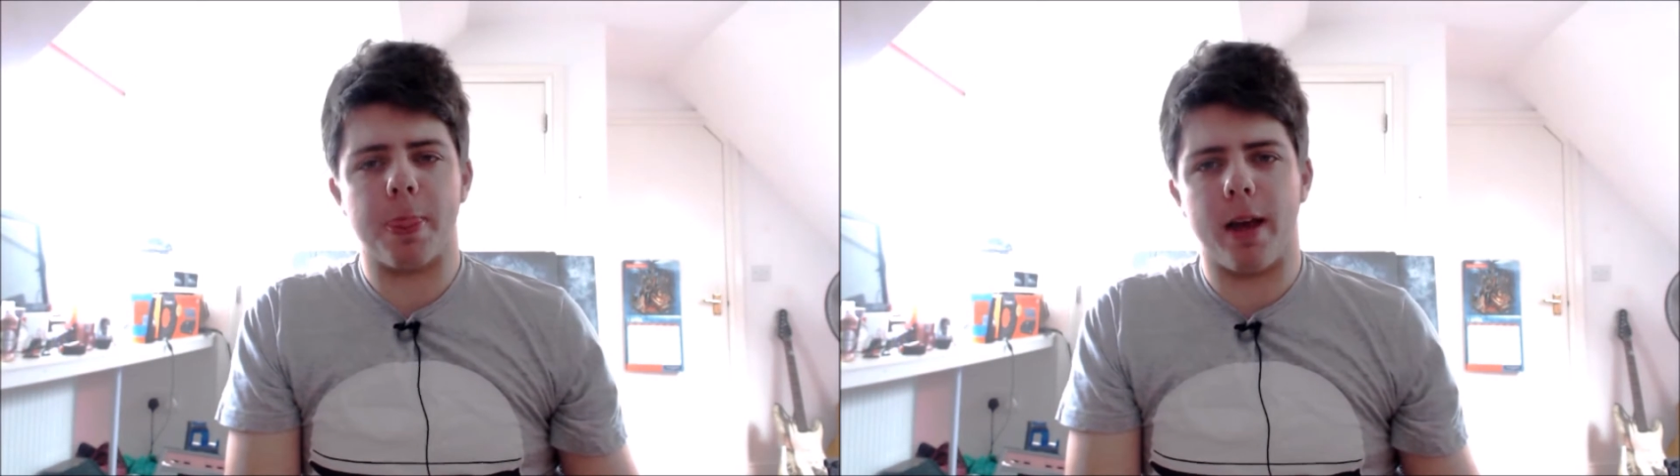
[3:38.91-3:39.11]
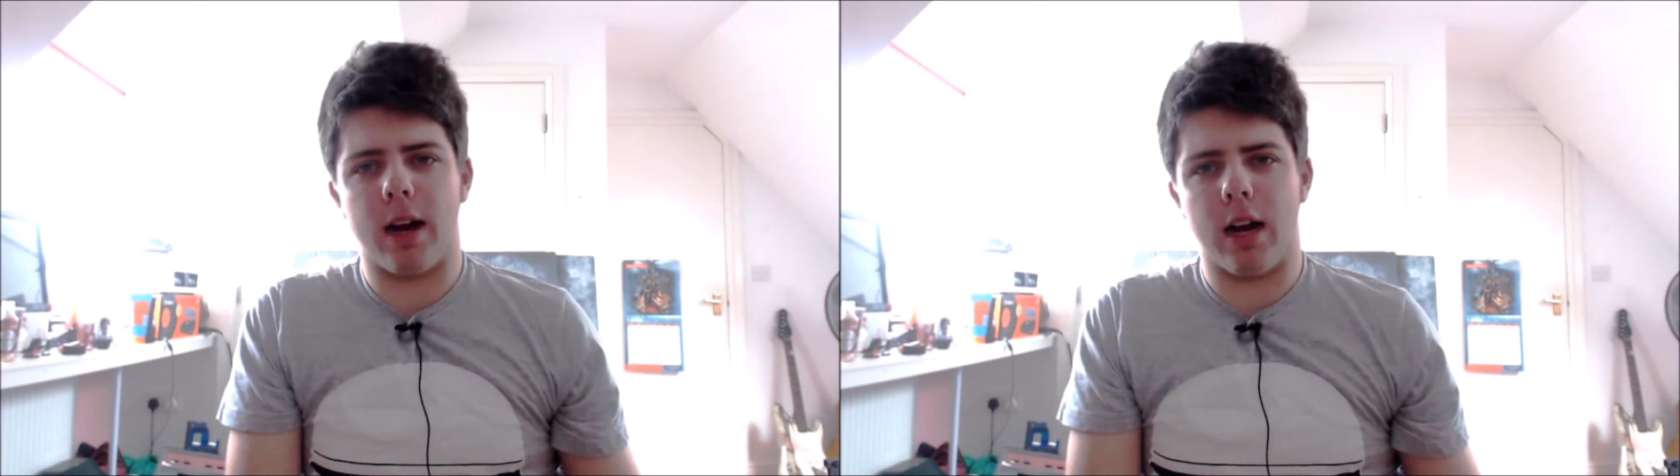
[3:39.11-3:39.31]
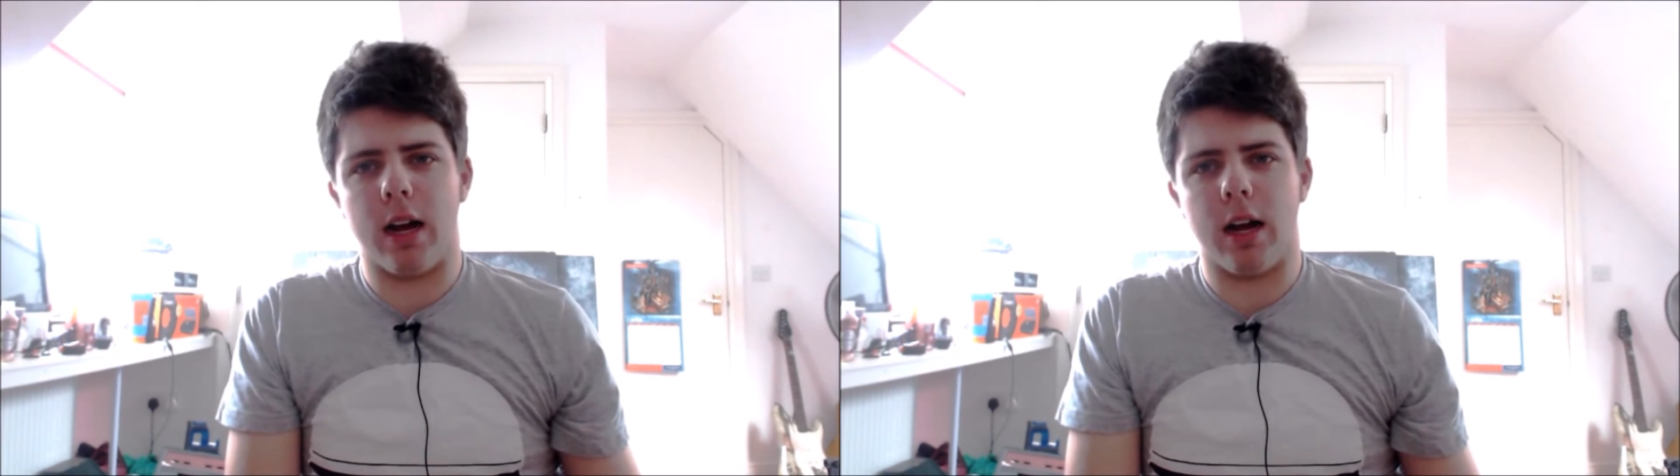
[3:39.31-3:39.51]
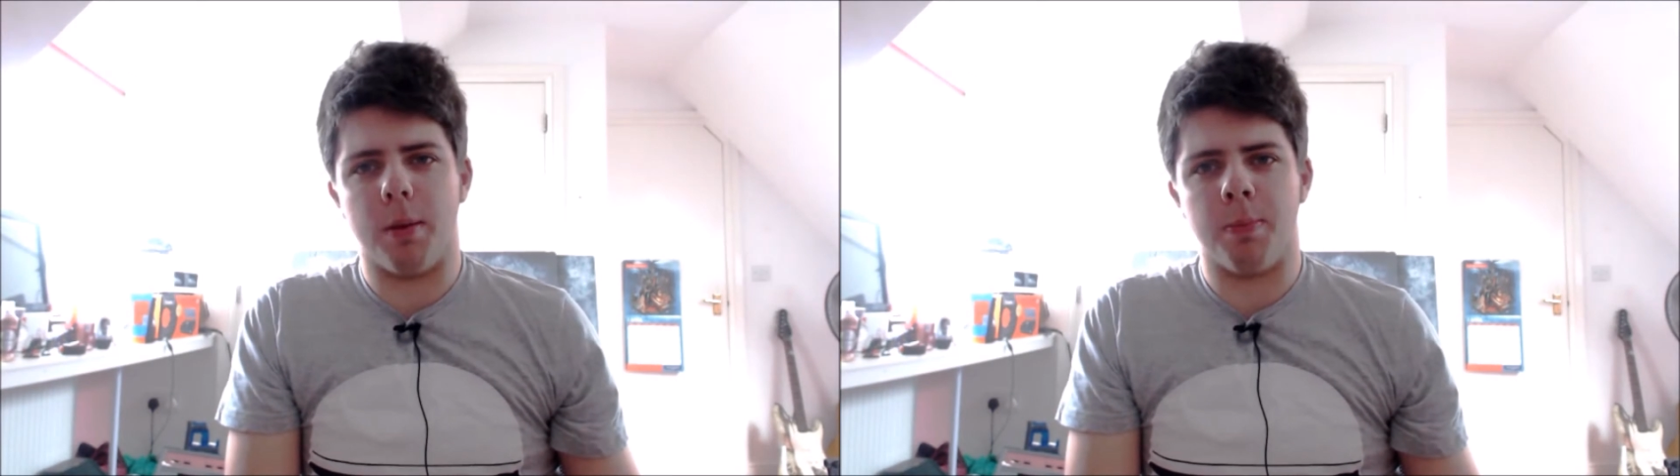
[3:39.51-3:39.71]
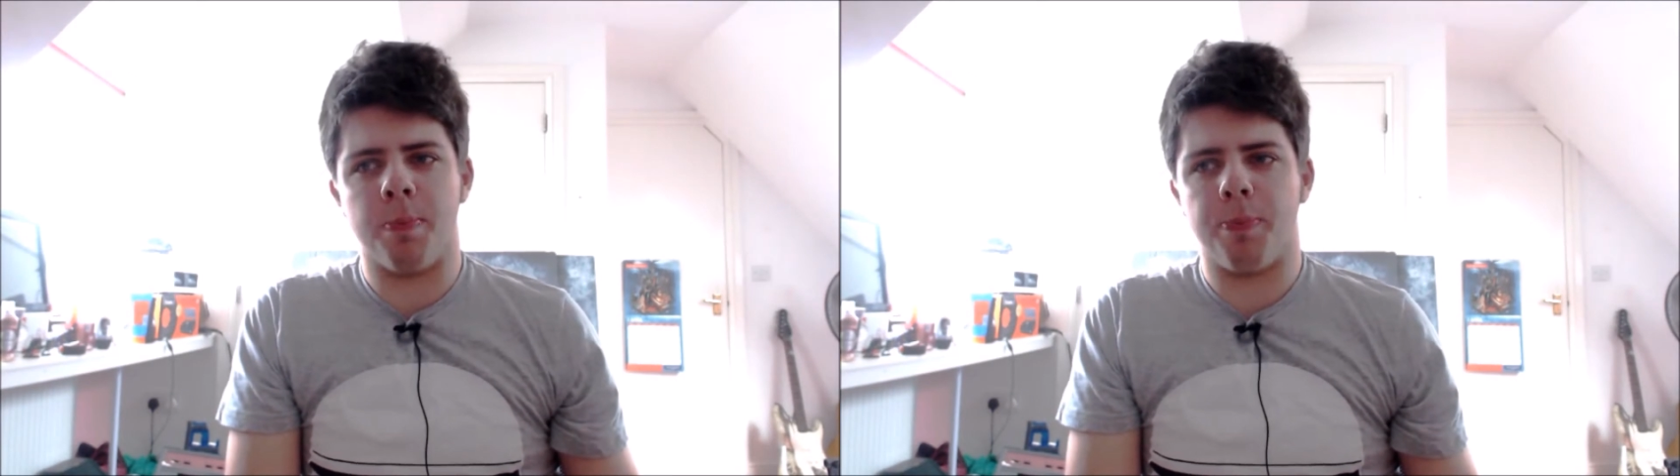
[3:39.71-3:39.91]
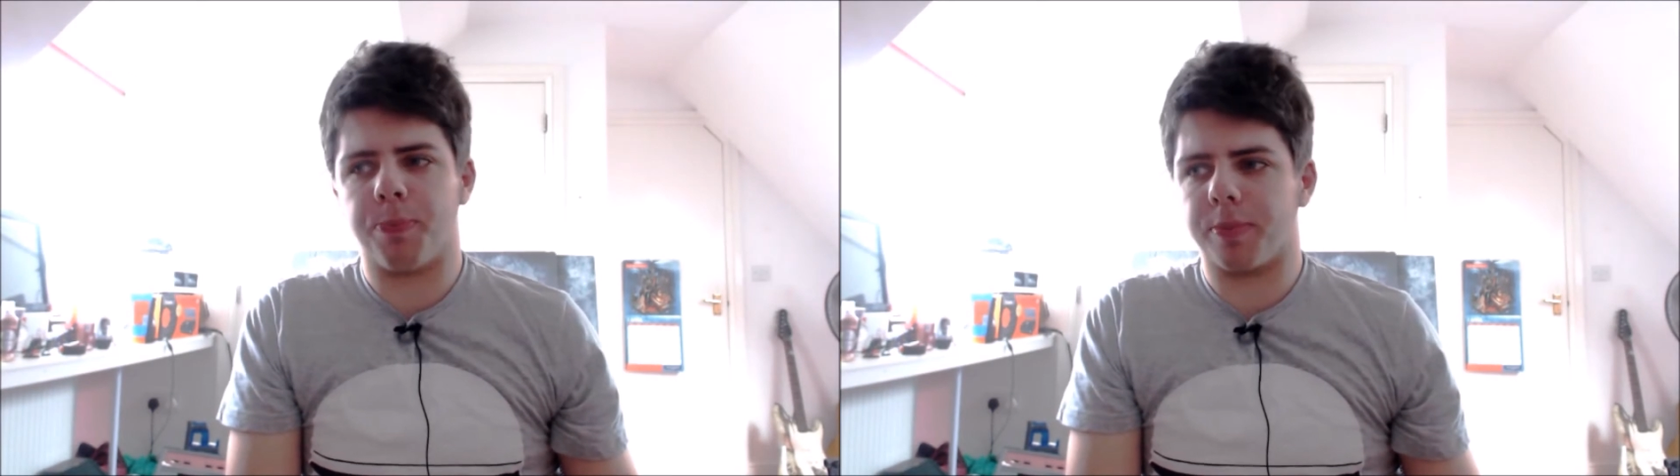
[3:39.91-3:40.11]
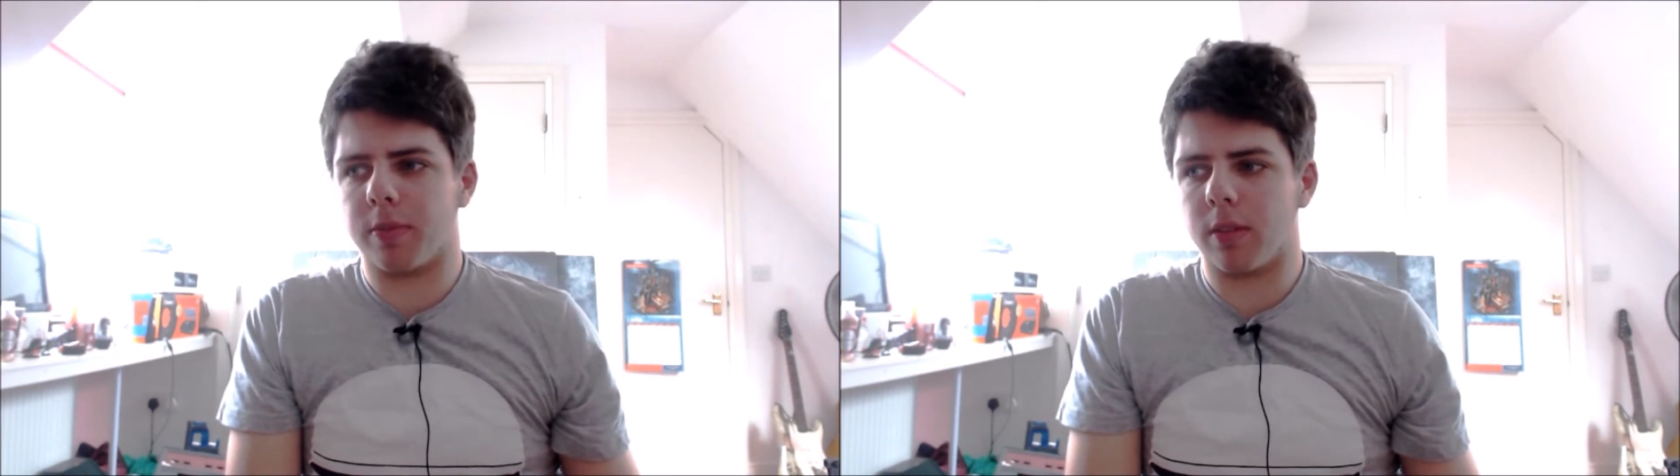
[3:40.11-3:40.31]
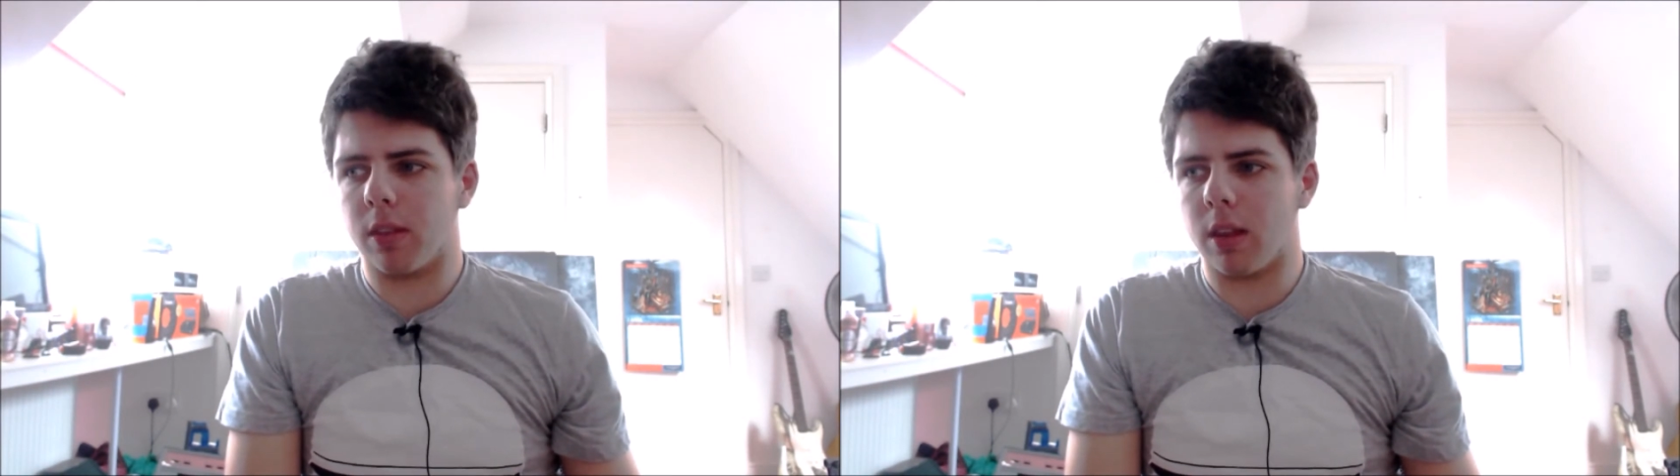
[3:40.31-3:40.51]
And
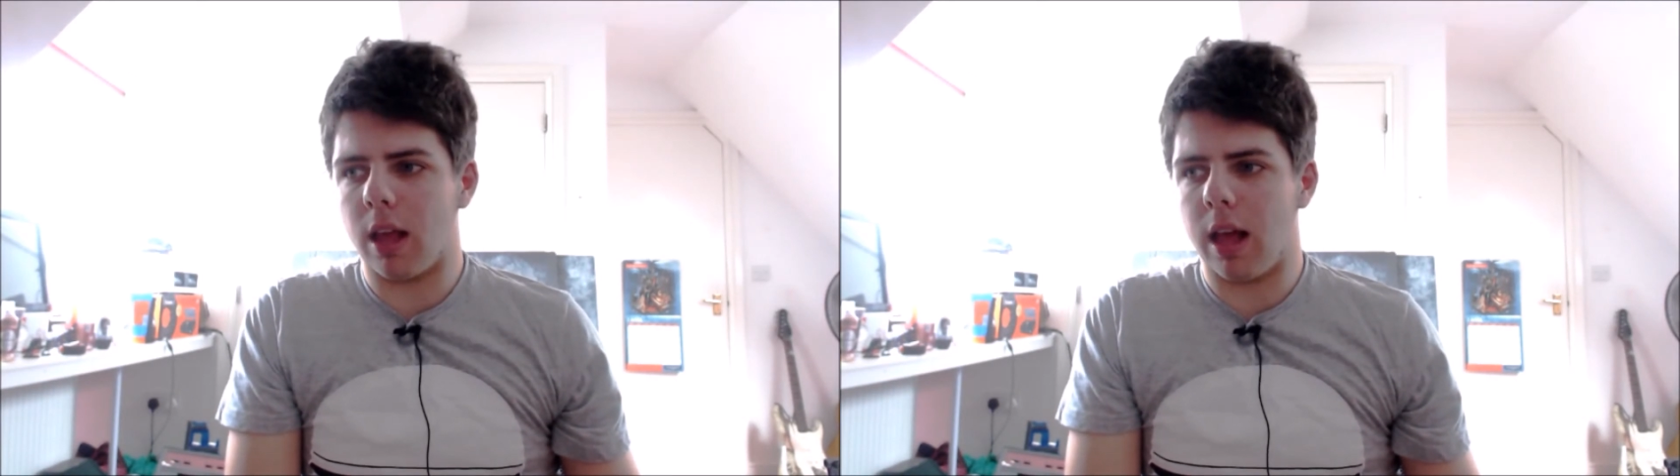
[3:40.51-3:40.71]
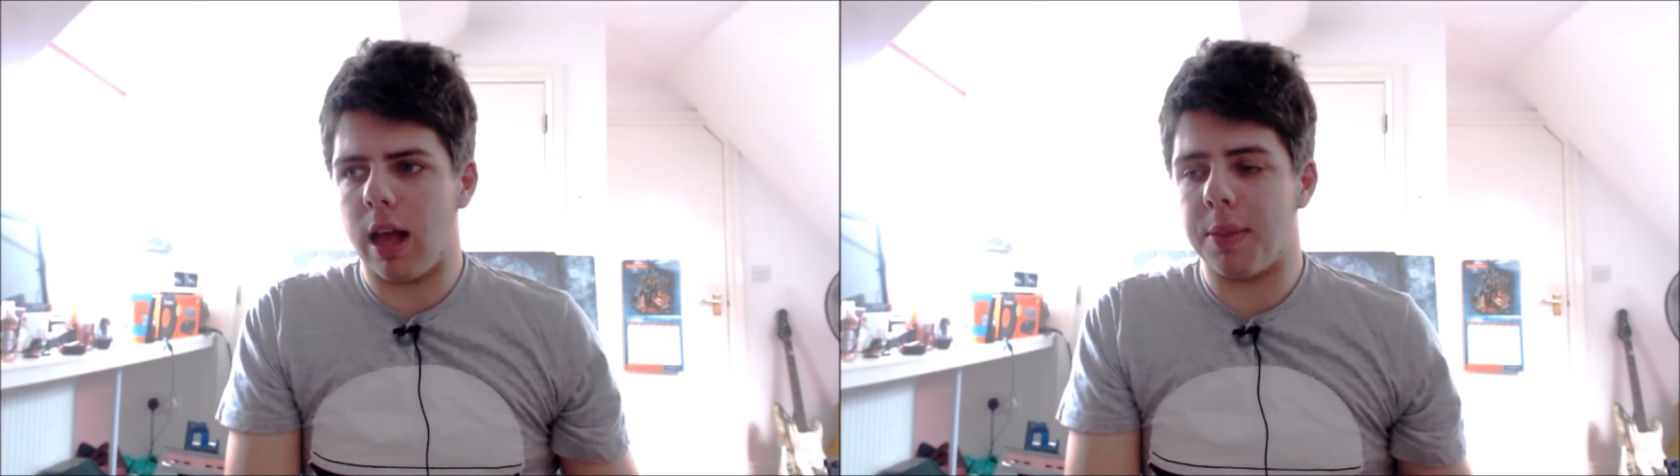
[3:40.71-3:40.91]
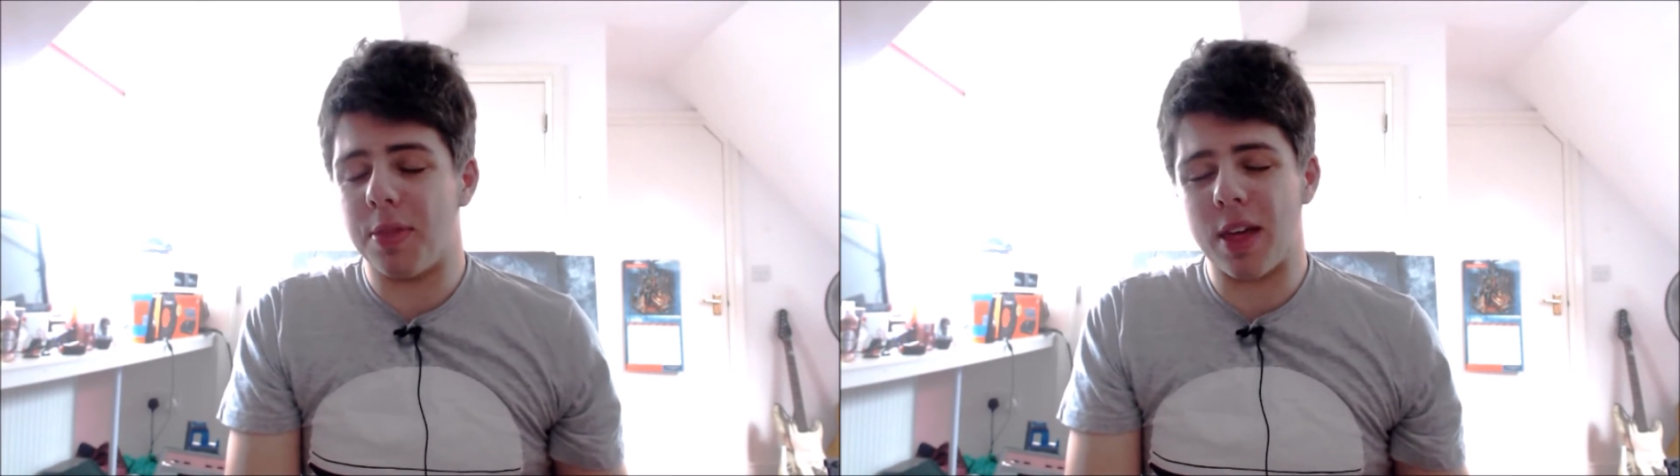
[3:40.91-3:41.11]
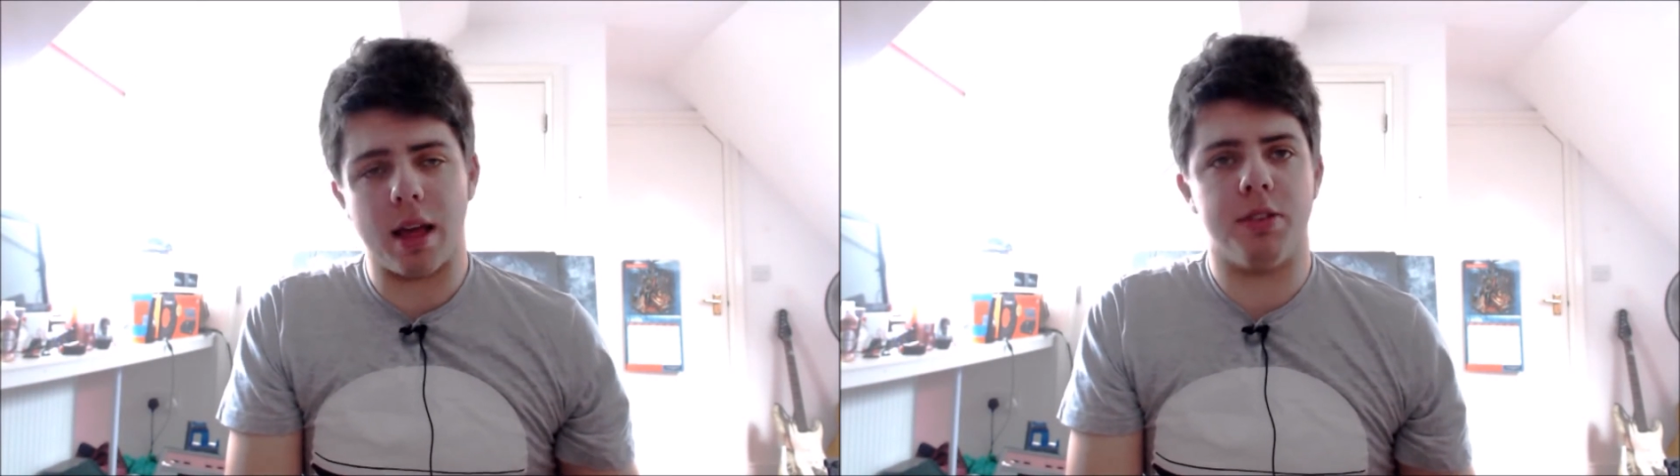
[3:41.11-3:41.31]
that